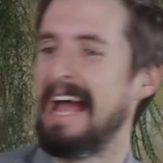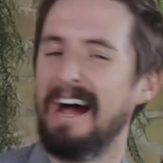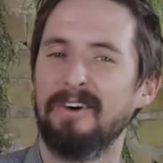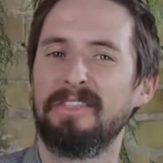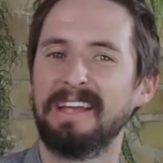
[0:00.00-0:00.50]

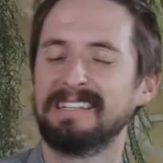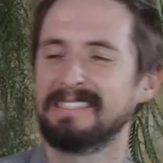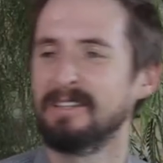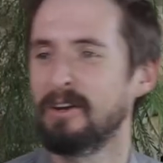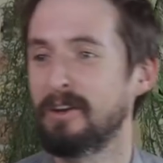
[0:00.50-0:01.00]
how
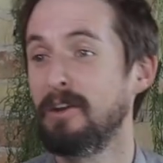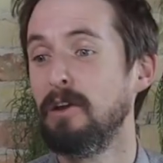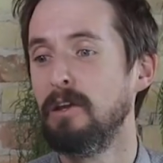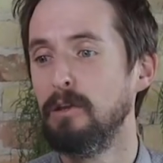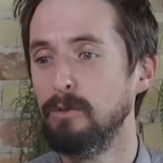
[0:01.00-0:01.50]
things look
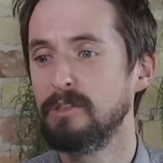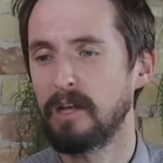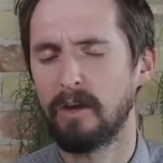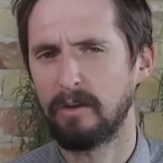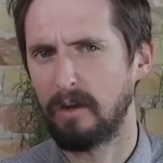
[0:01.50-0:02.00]

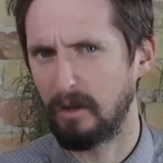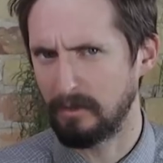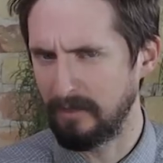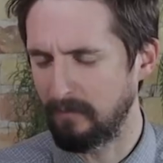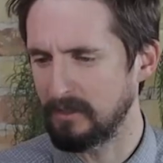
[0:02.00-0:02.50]
using our
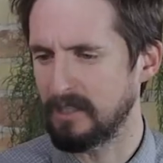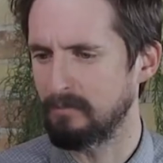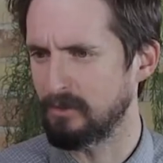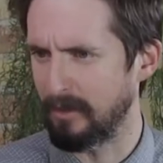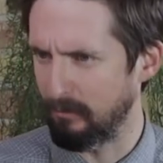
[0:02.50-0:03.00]
different
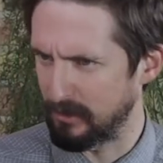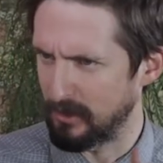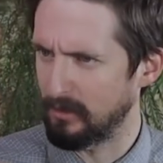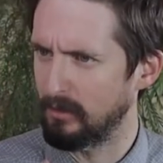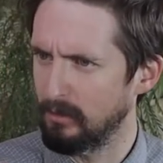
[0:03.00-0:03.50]
substrate, which
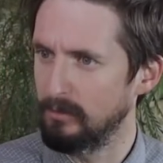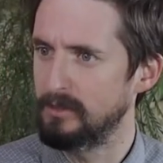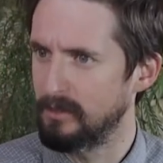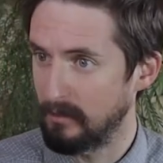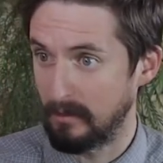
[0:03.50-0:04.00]

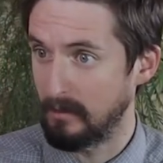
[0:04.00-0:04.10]
includes,